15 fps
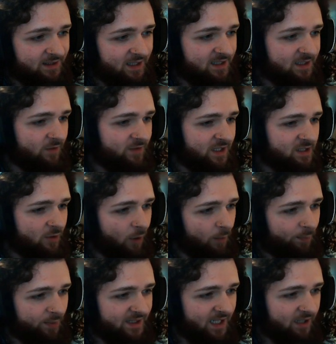This is obviously to
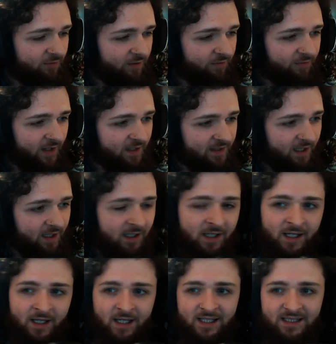compensate for the fact that
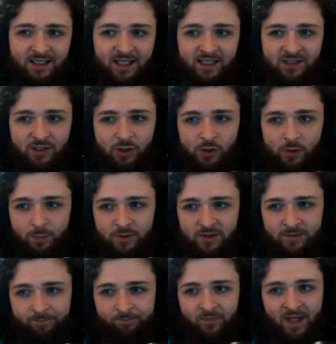it's less cubes.